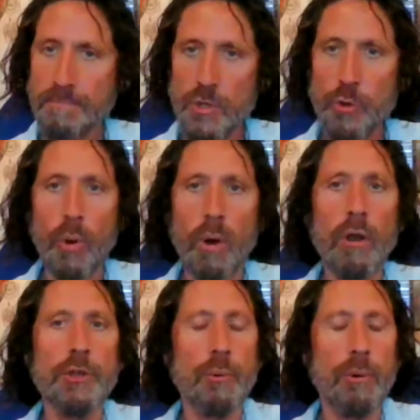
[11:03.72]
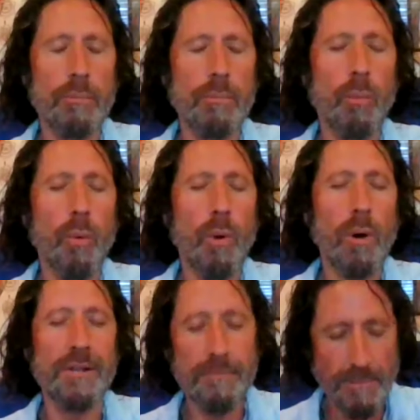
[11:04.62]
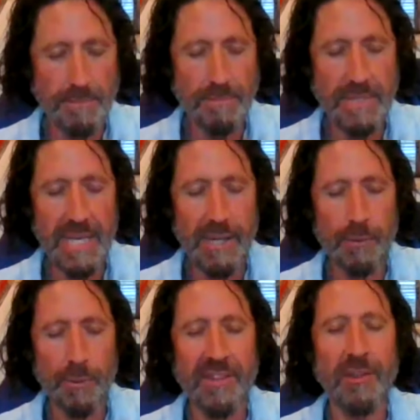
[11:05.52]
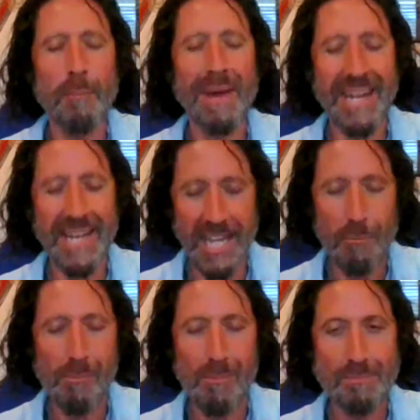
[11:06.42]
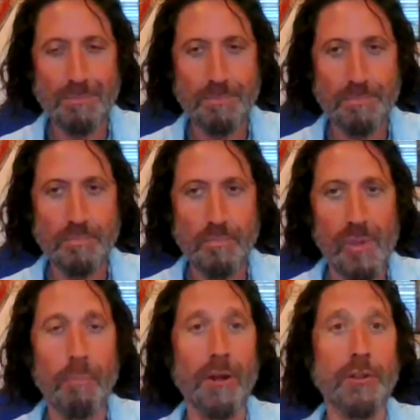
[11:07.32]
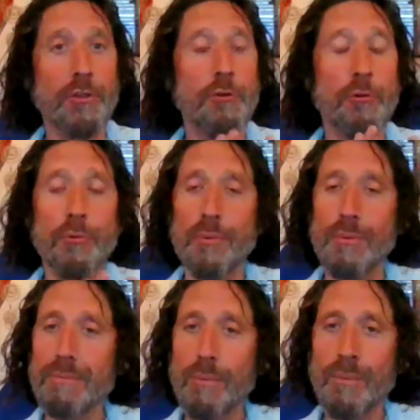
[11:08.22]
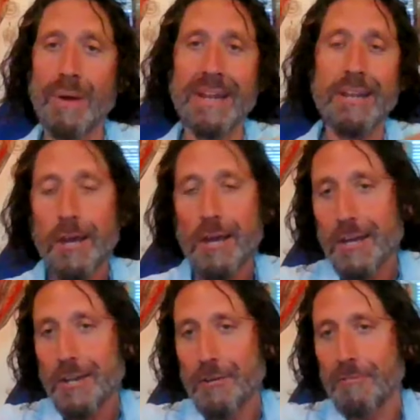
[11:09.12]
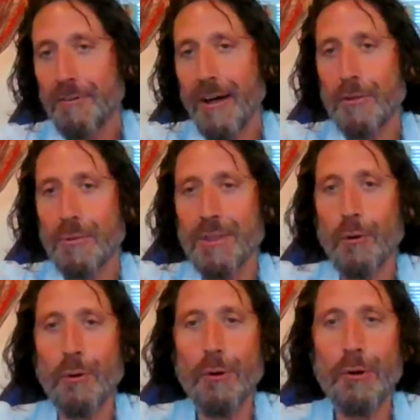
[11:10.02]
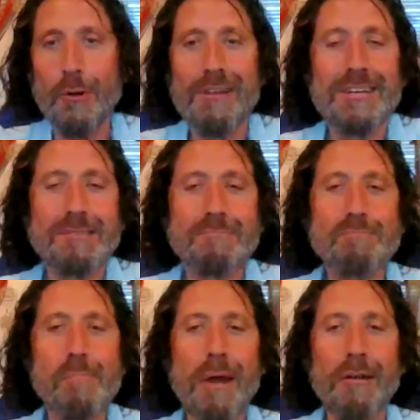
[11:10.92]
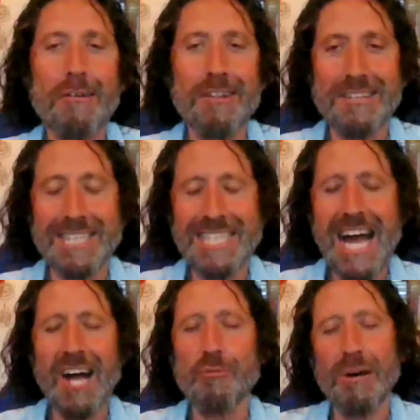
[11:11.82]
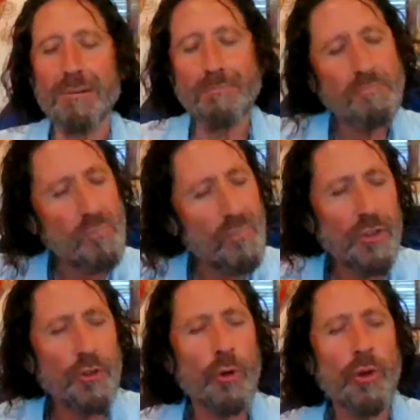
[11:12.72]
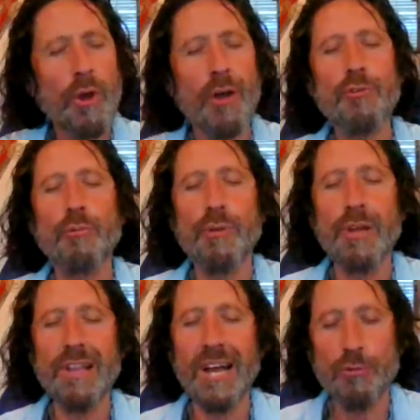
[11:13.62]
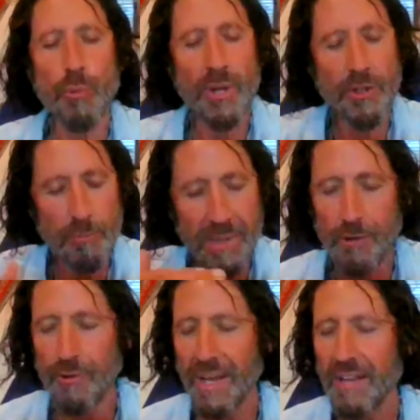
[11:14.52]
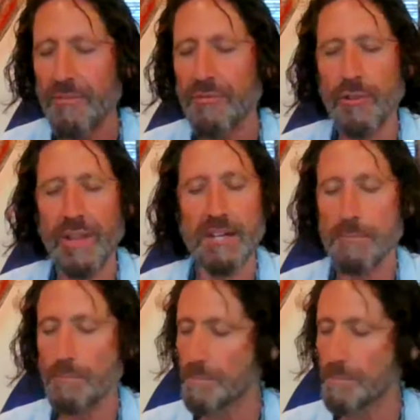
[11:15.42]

you are your one within the many. But you, when you're following the whole parallel Acasma, you know, you also realize when you're being grateful that,